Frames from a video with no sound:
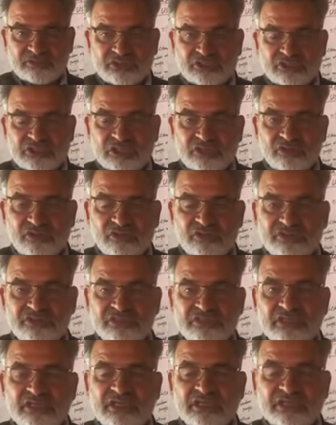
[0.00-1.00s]

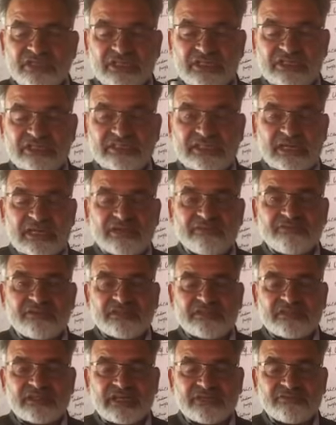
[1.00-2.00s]
technology, taking the
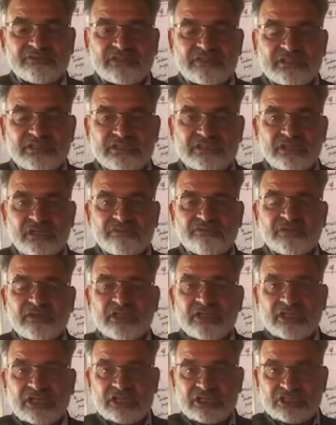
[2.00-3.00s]
advantage of
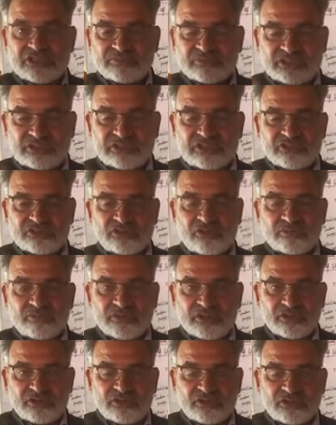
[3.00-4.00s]
hegemon's
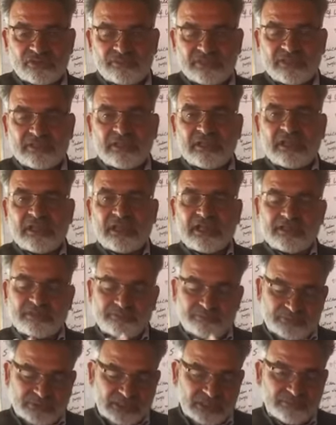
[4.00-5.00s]
economy
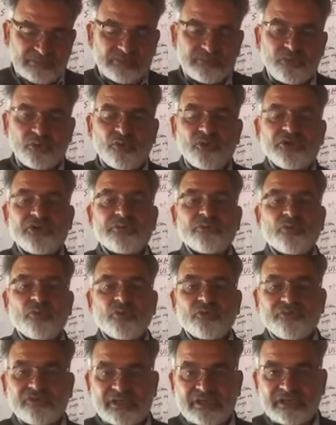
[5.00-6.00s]
and becoming more and more
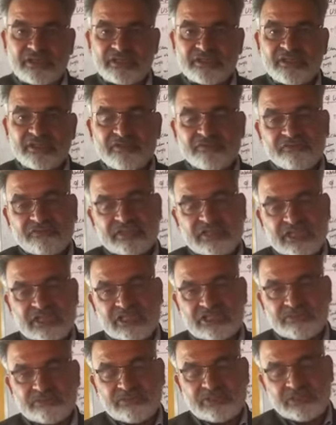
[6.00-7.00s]
friendly with the
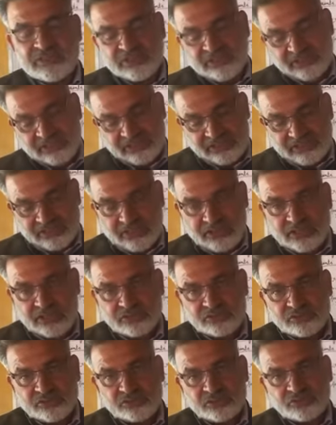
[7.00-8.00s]
hegemon in
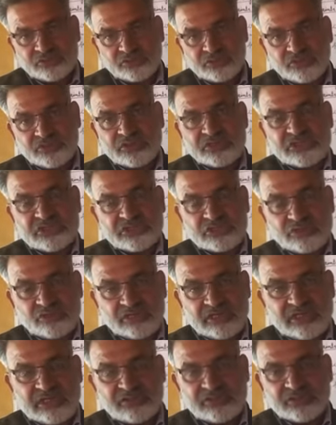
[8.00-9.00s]
order to show his
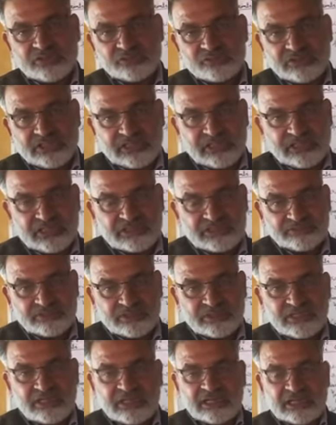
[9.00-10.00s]
loyalty to the
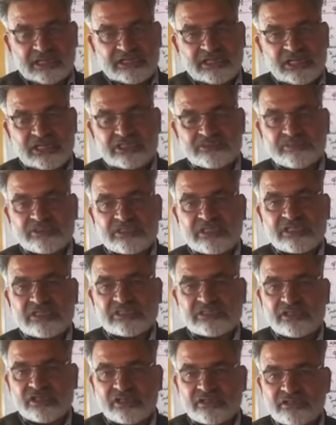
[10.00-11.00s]
hegemon, and hegemon does
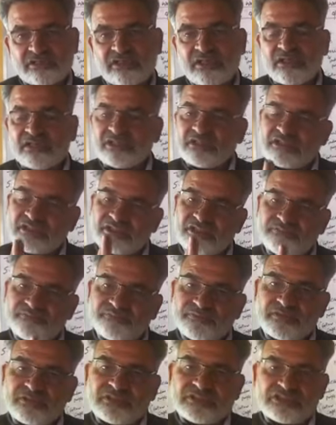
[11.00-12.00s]
not keep
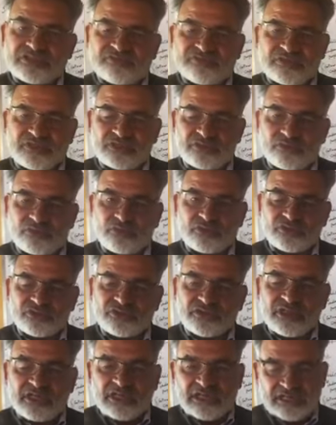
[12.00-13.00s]
its way
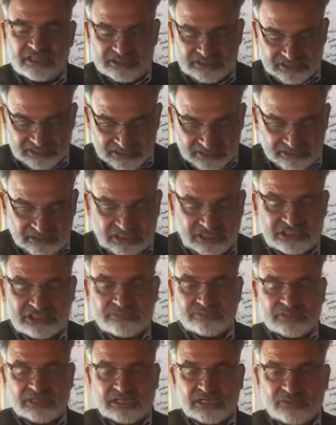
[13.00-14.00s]
closed, and the
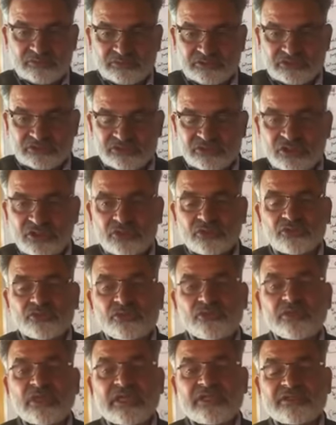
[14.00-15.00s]
hegemon allows it to
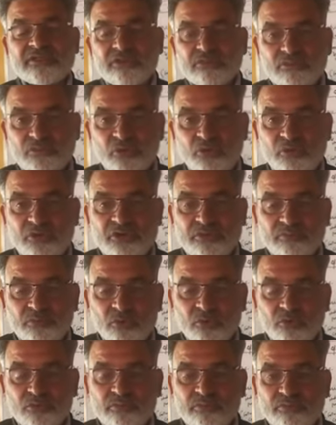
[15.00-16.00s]
get more and
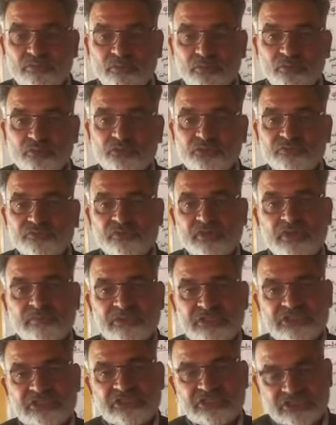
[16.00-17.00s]
more boost from
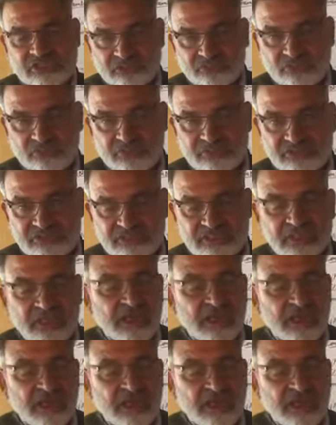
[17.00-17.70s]
its technology.